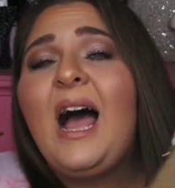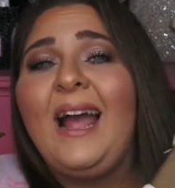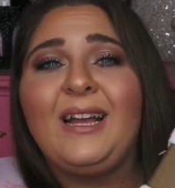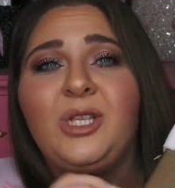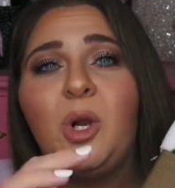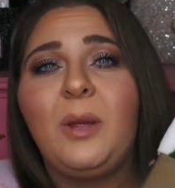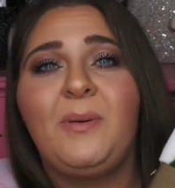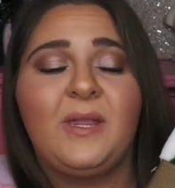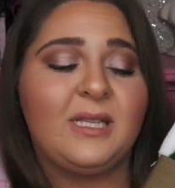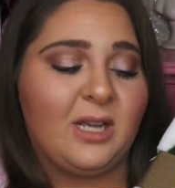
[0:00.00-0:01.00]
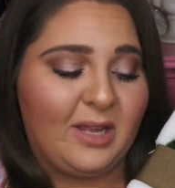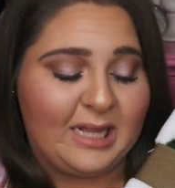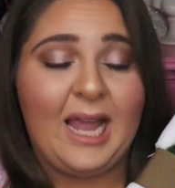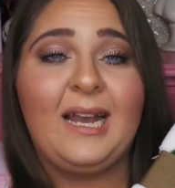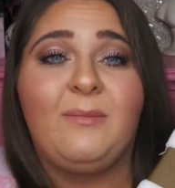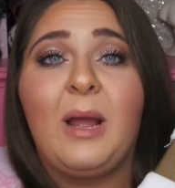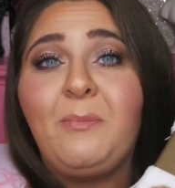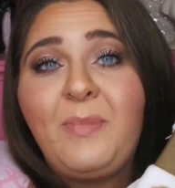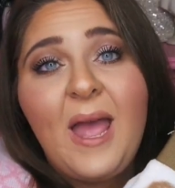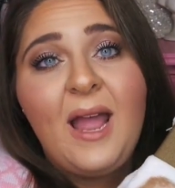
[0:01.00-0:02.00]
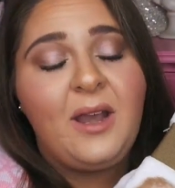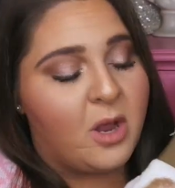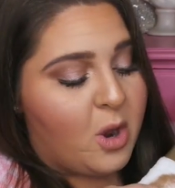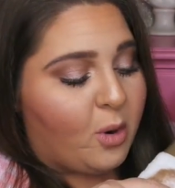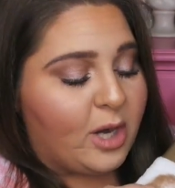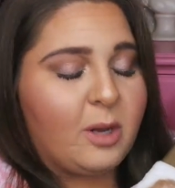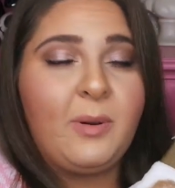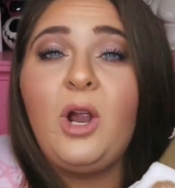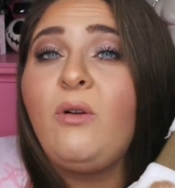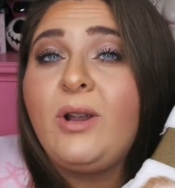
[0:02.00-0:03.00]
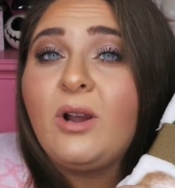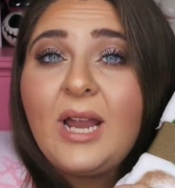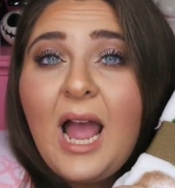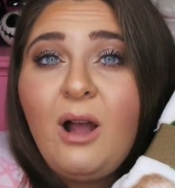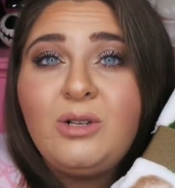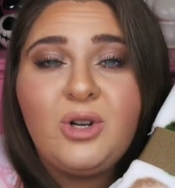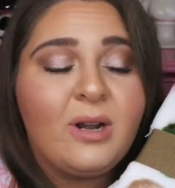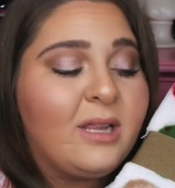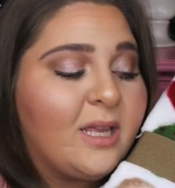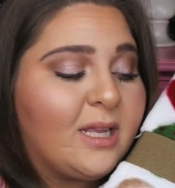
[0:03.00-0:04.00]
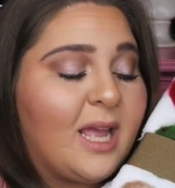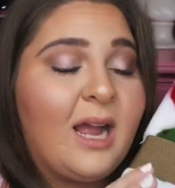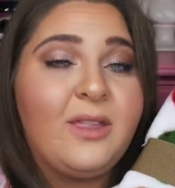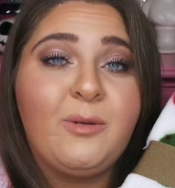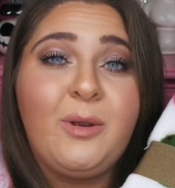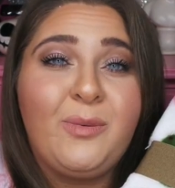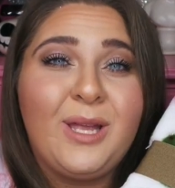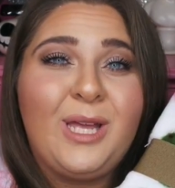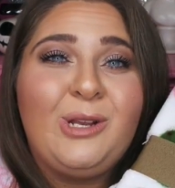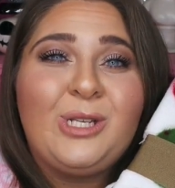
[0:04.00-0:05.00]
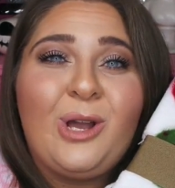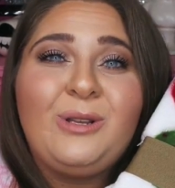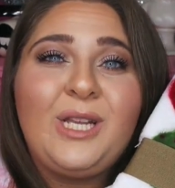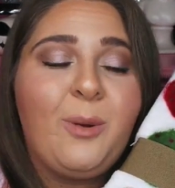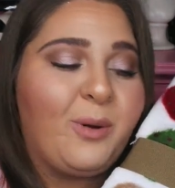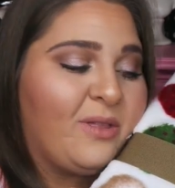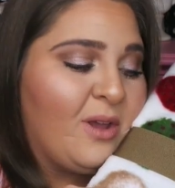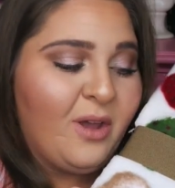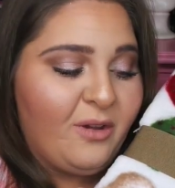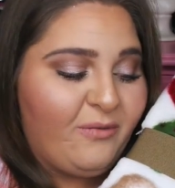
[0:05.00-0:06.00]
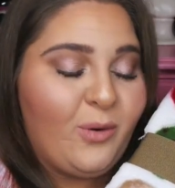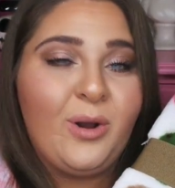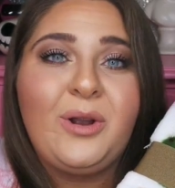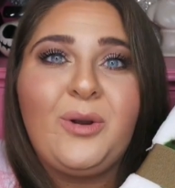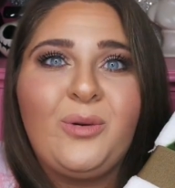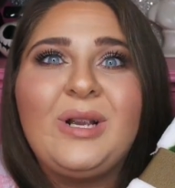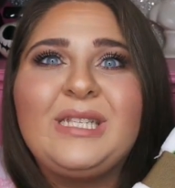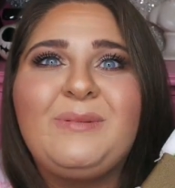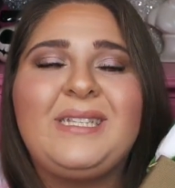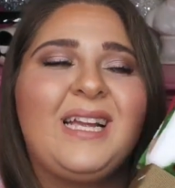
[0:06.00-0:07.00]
I could totally put this on like the end of my bed or you could put it over your couch or anything like that. I think it'd be really cute to cozy up with for Christmas